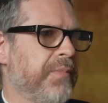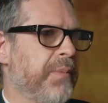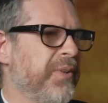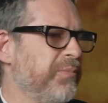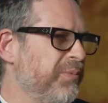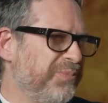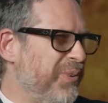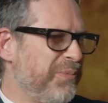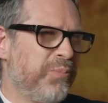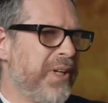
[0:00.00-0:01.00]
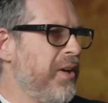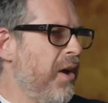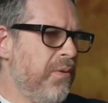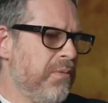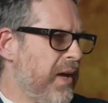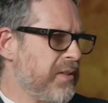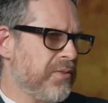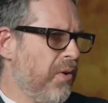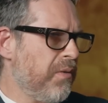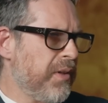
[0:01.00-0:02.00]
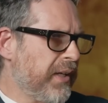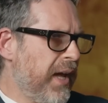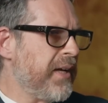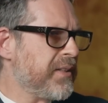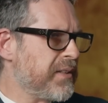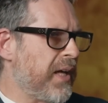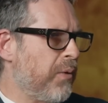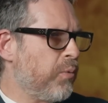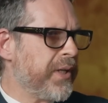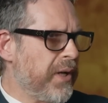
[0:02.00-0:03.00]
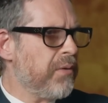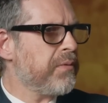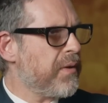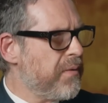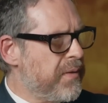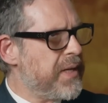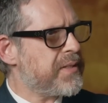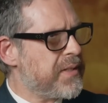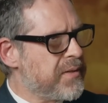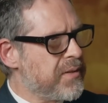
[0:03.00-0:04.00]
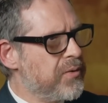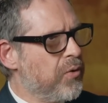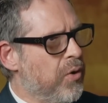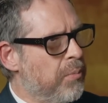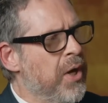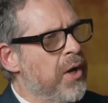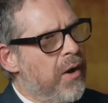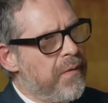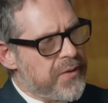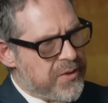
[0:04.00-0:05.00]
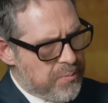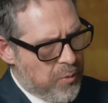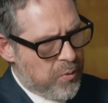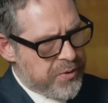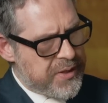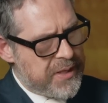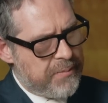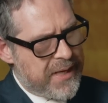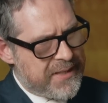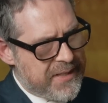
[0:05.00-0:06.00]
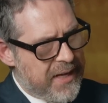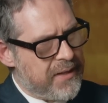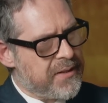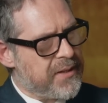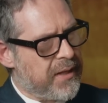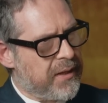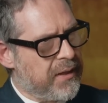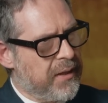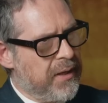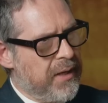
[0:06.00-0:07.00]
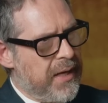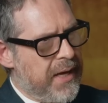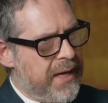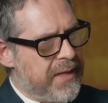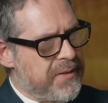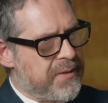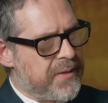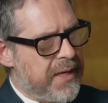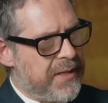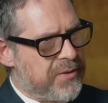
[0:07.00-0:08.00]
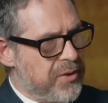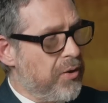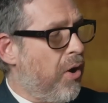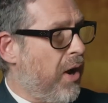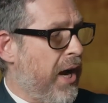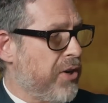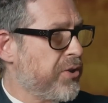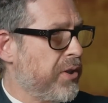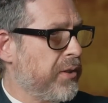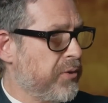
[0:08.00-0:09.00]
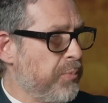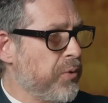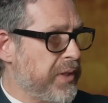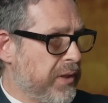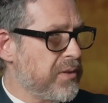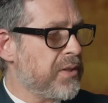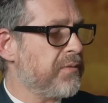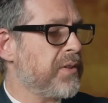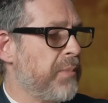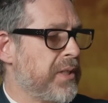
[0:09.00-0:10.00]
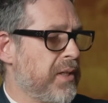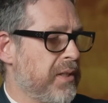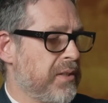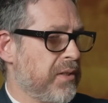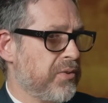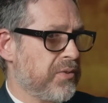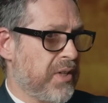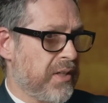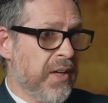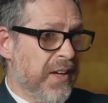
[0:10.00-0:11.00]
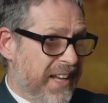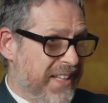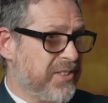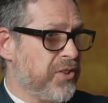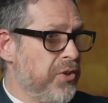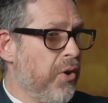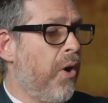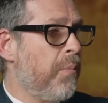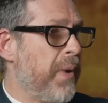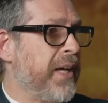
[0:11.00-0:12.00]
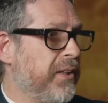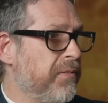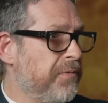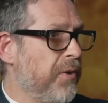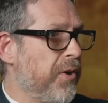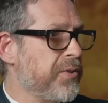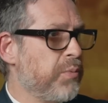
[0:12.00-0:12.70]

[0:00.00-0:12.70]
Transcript: a." a, a We know that's not yeah. the case now. We know that this is the norm, and the small c mentality is is to not actually, small c conservative mentality I should say, is to not make a fuss.